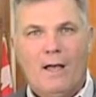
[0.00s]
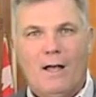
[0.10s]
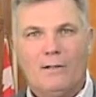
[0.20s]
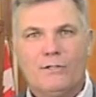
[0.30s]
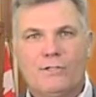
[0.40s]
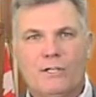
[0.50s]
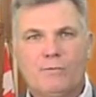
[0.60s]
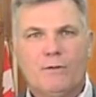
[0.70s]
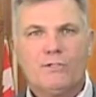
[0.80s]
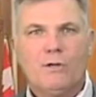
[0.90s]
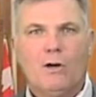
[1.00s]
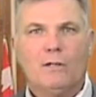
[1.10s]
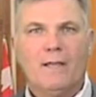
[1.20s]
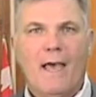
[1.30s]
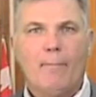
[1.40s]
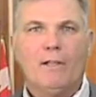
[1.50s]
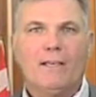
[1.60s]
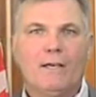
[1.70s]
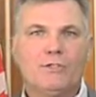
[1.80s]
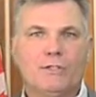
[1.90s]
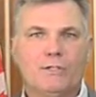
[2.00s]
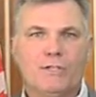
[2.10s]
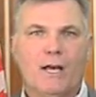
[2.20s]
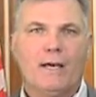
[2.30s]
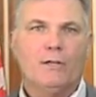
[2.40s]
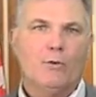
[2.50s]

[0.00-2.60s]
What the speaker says: I'll discuss what is called application design